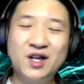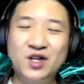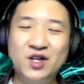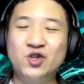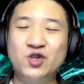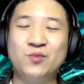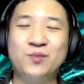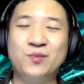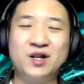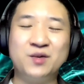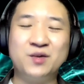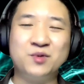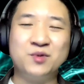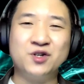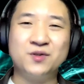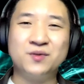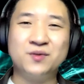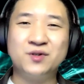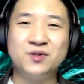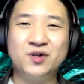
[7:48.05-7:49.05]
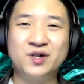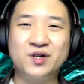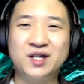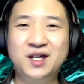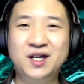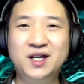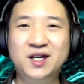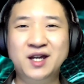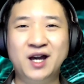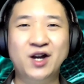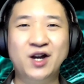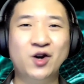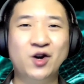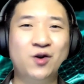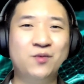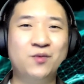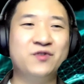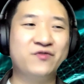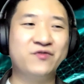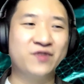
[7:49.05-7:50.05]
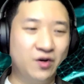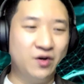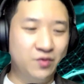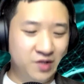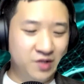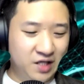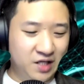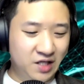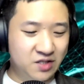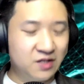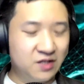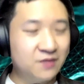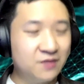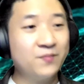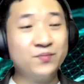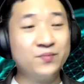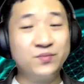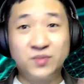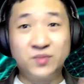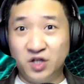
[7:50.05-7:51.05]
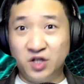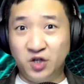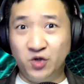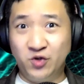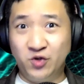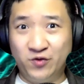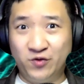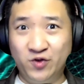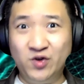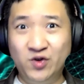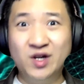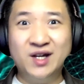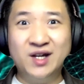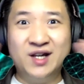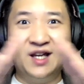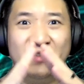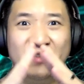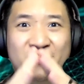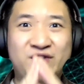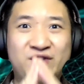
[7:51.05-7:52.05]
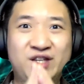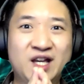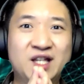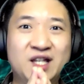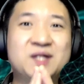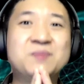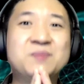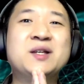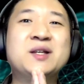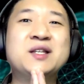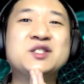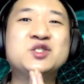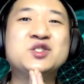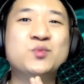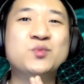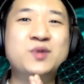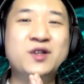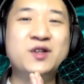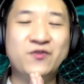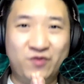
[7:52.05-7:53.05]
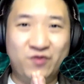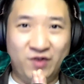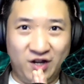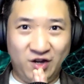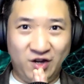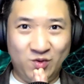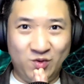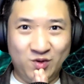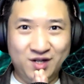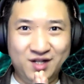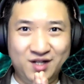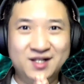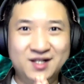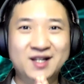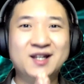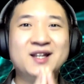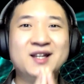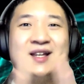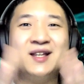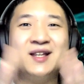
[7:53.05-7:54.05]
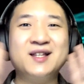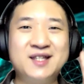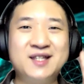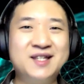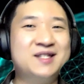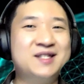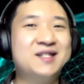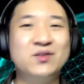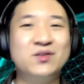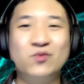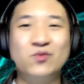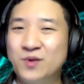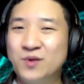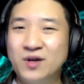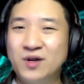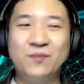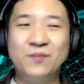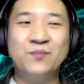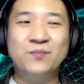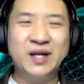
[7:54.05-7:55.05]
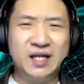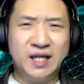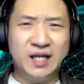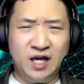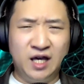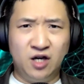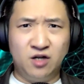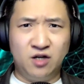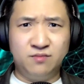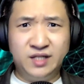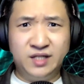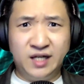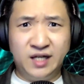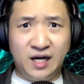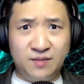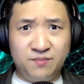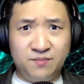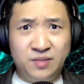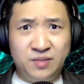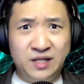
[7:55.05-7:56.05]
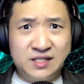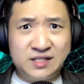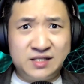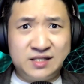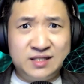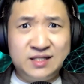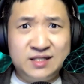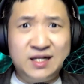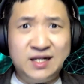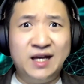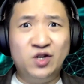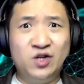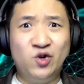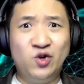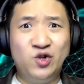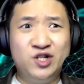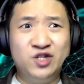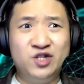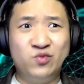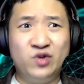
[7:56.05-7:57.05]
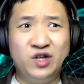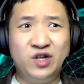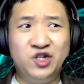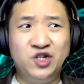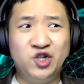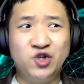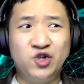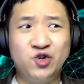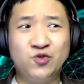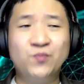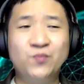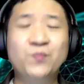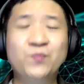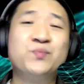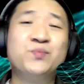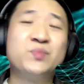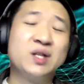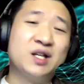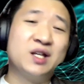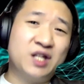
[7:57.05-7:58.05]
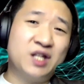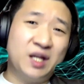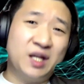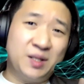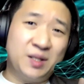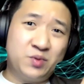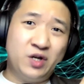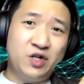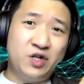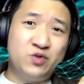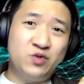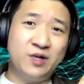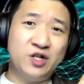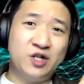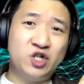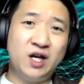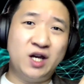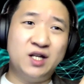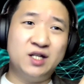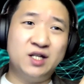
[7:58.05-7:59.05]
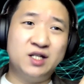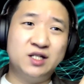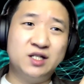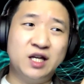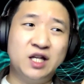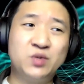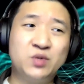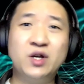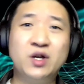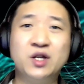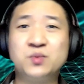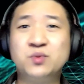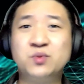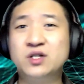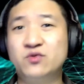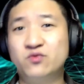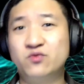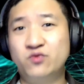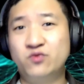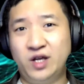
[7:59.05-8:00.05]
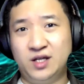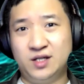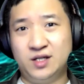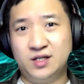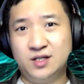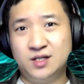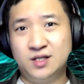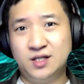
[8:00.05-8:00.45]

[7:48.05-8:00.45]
domain name or not. Okay, I hope you found this useful. If yes, please do me a favor. This will be a big help. Yeah, please like onto the video, subscribe to my channel, as well as put a ring